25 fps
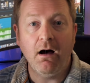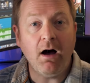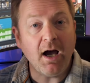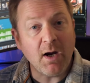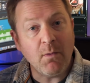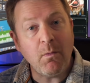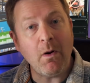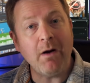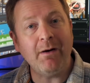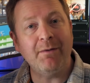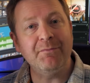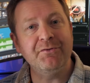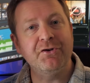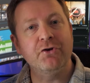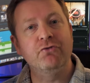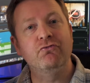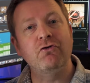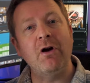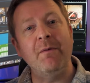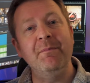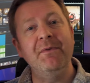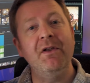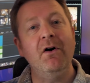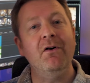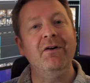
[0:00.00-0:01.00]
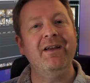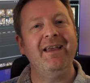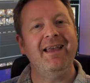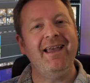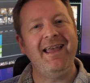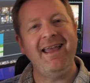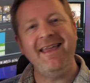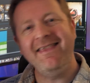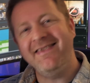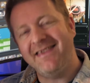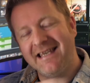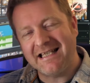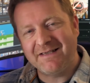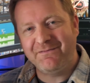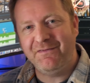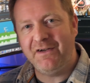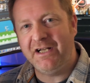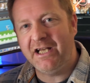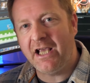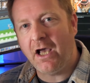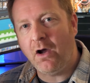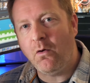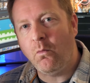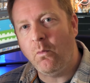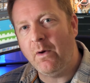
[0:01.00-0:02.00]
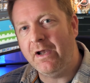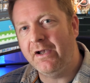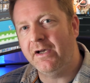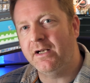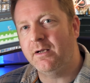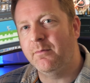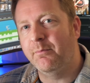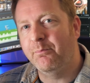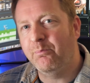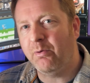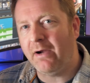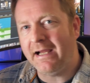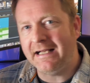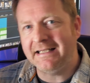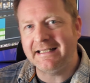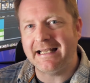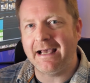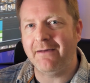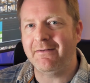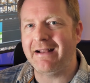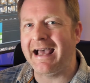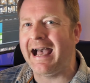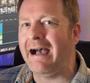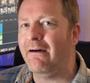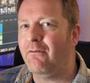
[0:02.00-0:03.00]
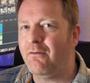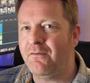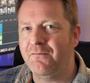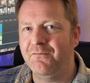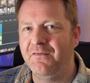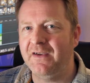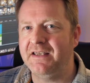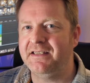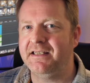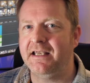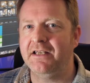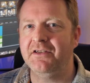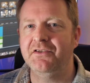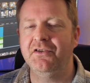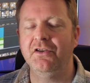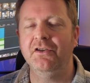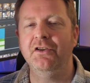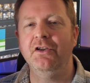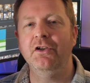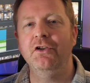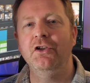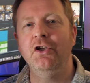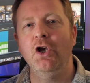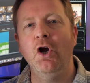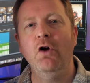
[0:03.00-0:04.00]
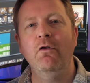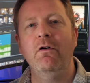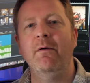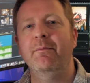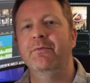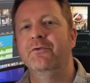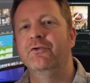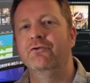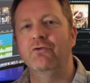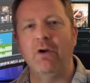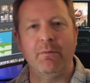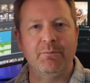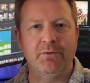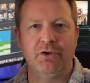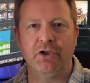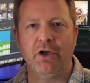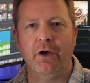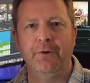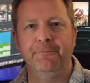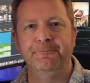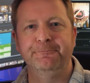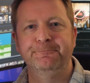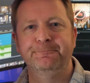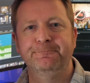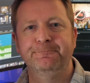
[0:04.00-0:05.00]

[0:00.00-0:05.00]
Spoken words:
Hi, welcome to Drum Dog. In this video we're going to break down our visit to the Europe Drum Show.